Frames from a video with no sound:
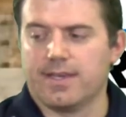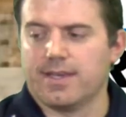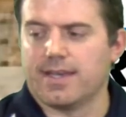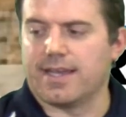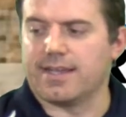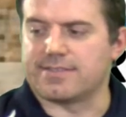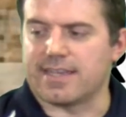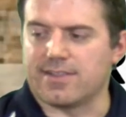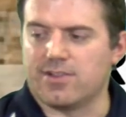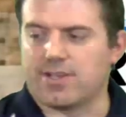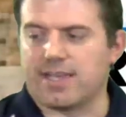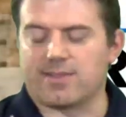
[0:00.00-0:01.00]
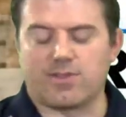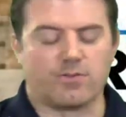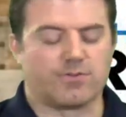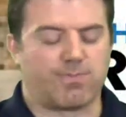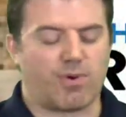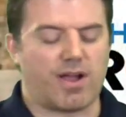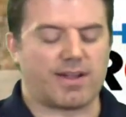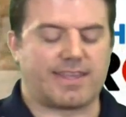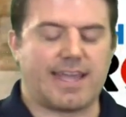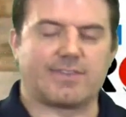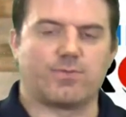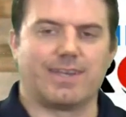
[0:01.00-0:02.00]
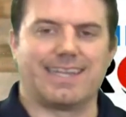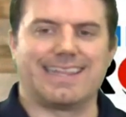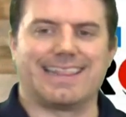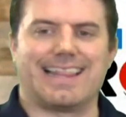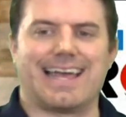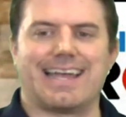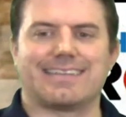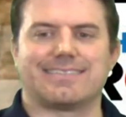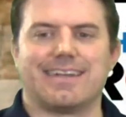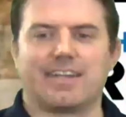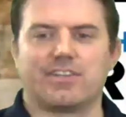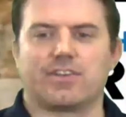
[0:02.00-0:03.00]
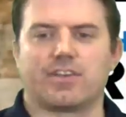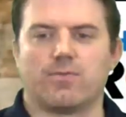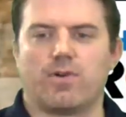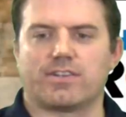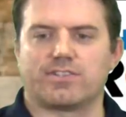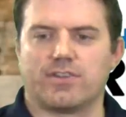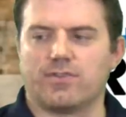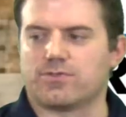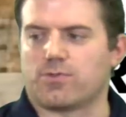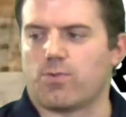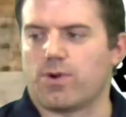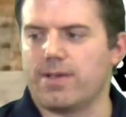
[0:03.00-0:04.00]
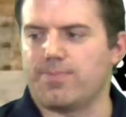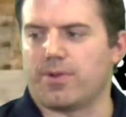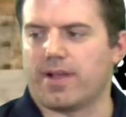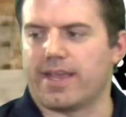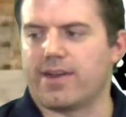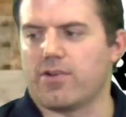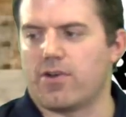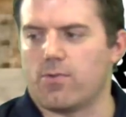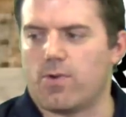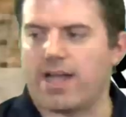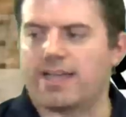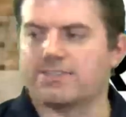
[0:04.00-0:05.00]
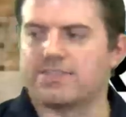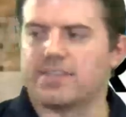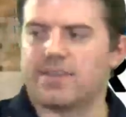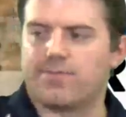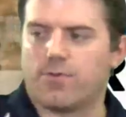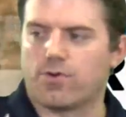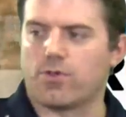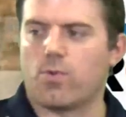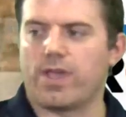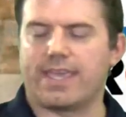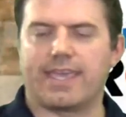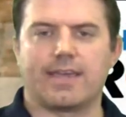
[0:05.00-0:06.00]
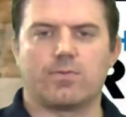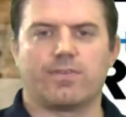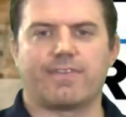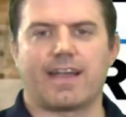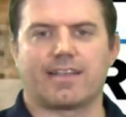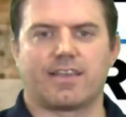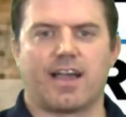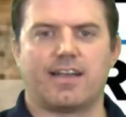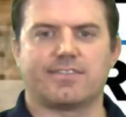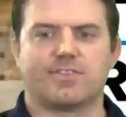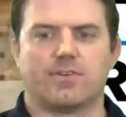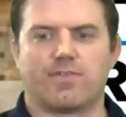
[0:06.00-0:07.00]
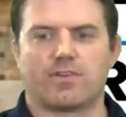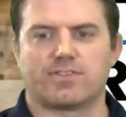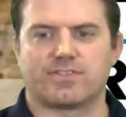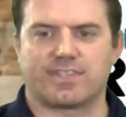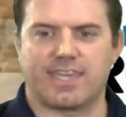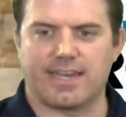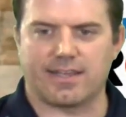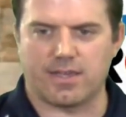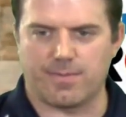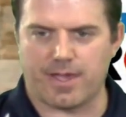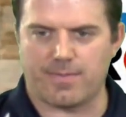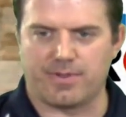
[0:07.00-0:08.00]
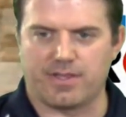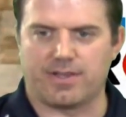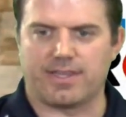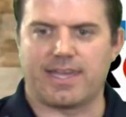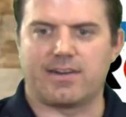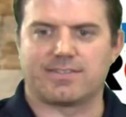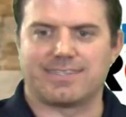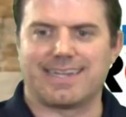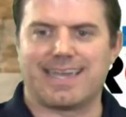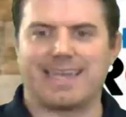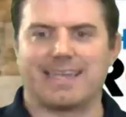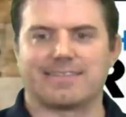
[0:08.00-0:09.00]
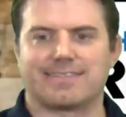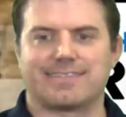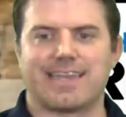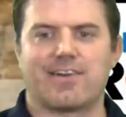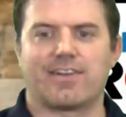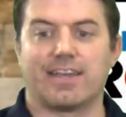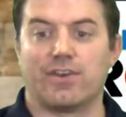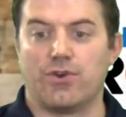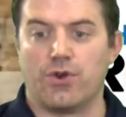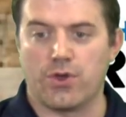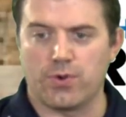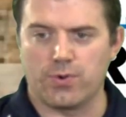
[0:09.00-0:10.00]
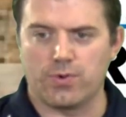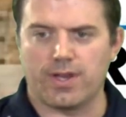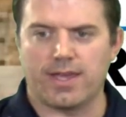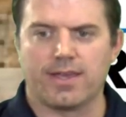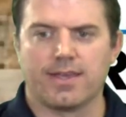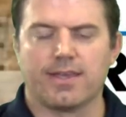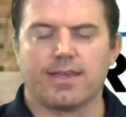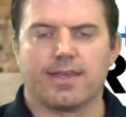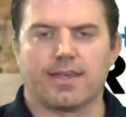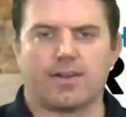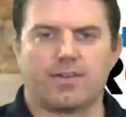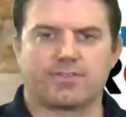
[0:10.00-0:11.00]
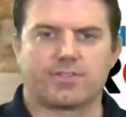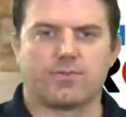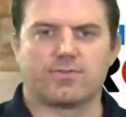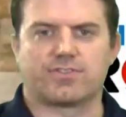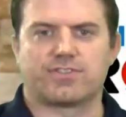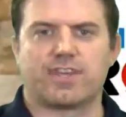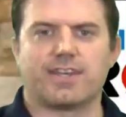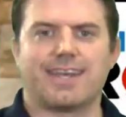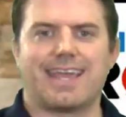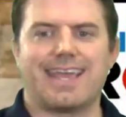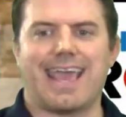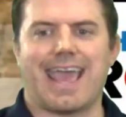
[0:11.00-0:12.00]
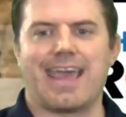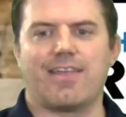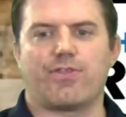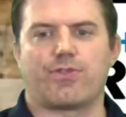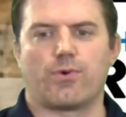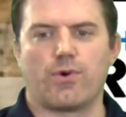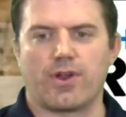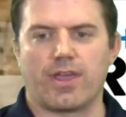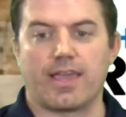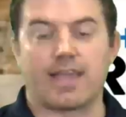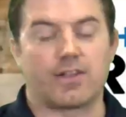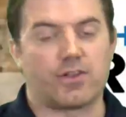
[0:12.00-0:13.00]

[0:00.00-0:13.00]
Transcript: And take a look at those broadcasts we did last night. You can watch those replay here on YHC for the weekend. We've got Gosnell versus Kennett coming up a little later today at Saturday at noon. and also Sunday at 3.